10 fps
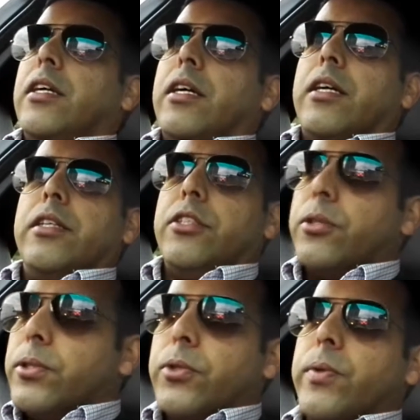uh,
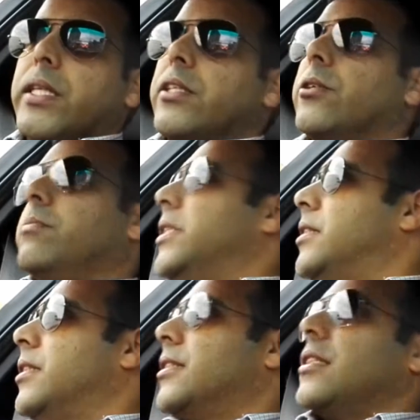don't quit your
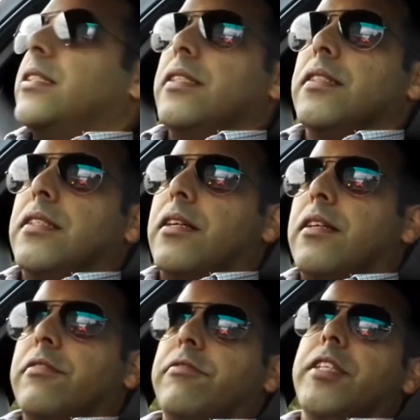businesses and stuff